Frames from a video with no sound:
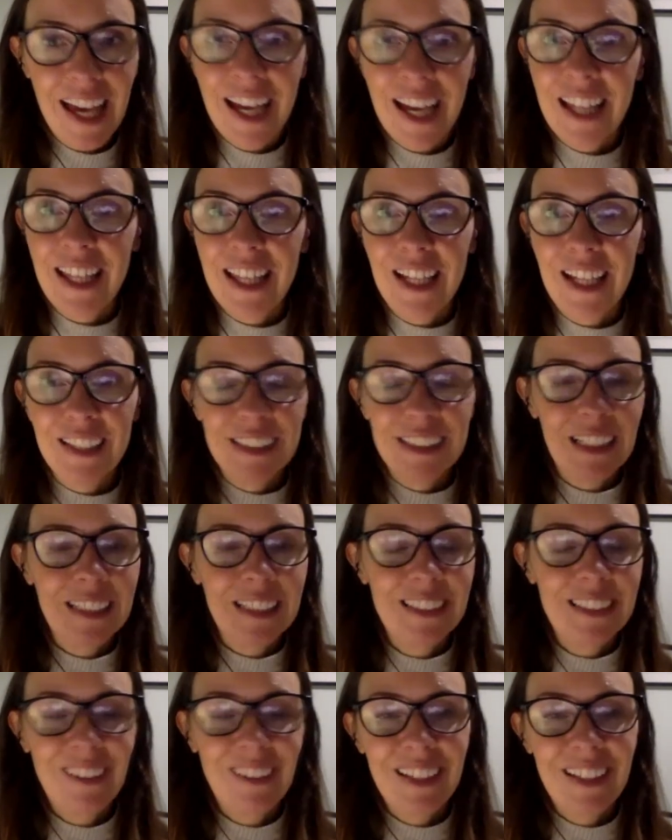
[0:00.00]
And then right.
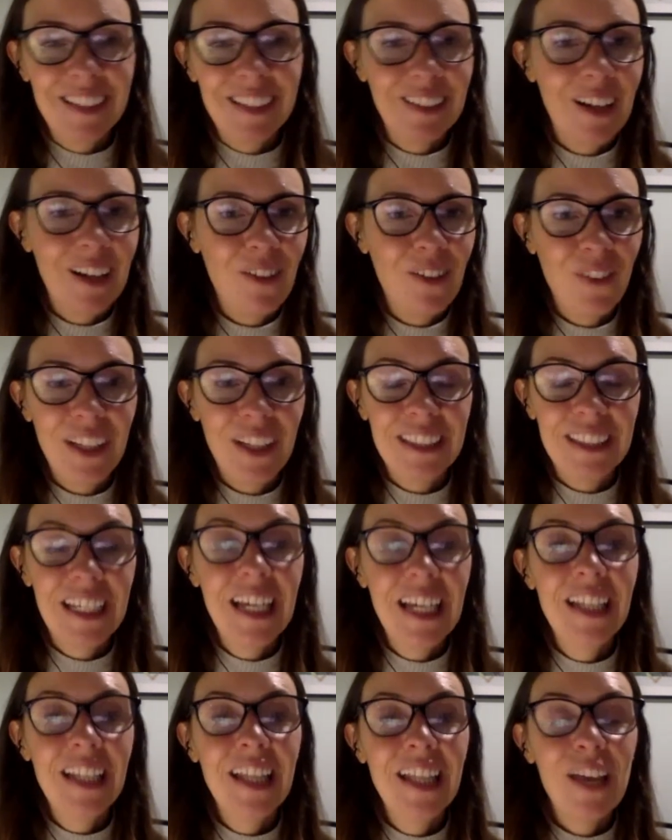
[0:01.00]
six weeks, 12 weeks
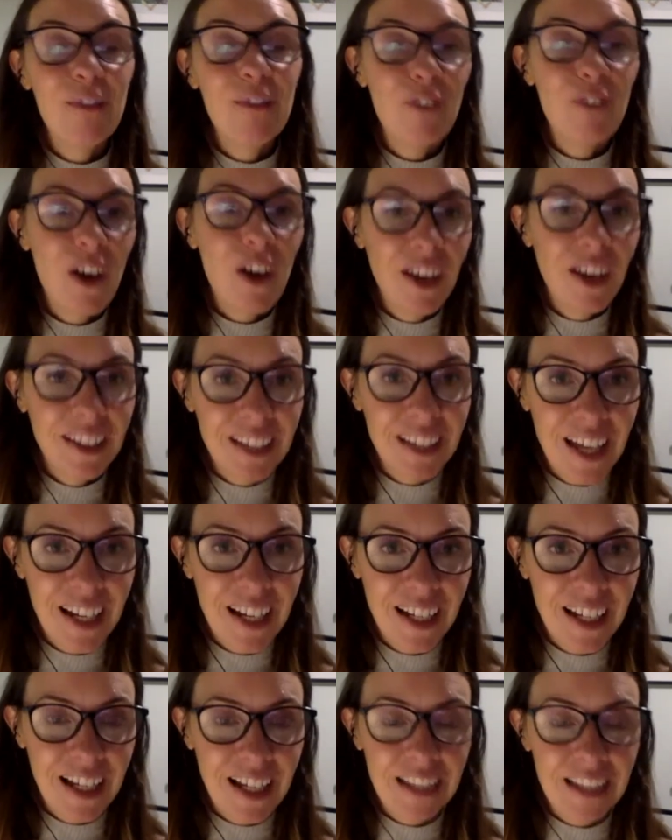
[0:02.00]
in, they find that
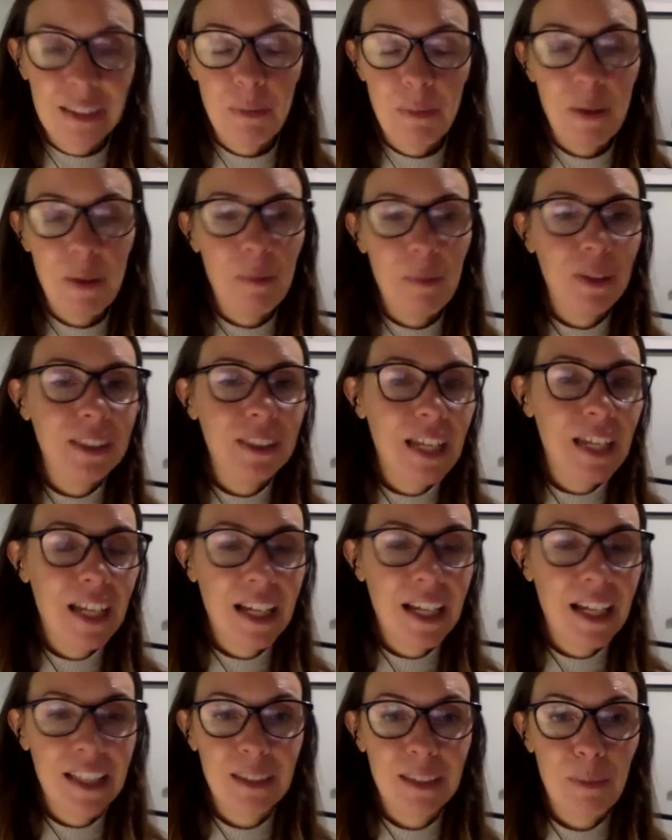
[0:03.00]
it gets a bit mundane, it
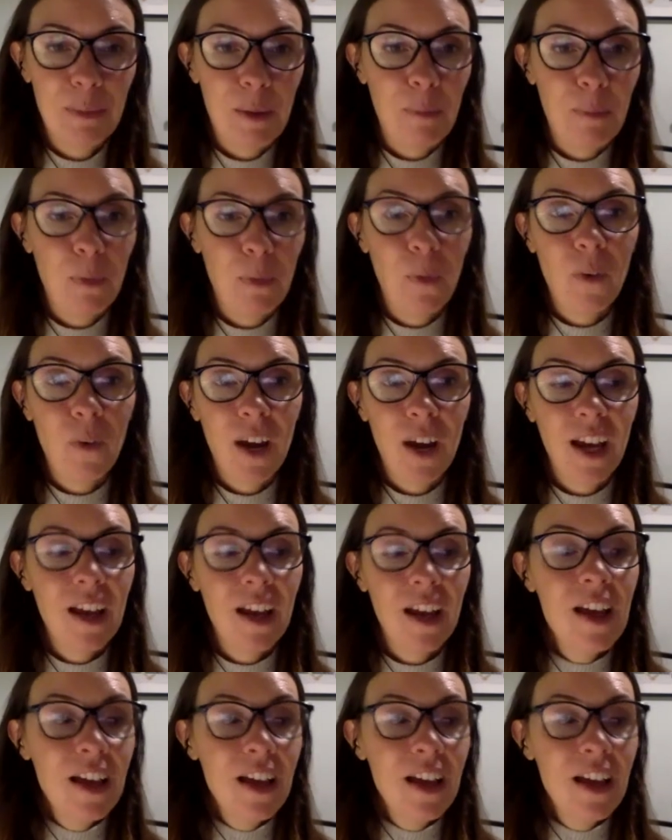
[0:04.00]
gets a bit boring.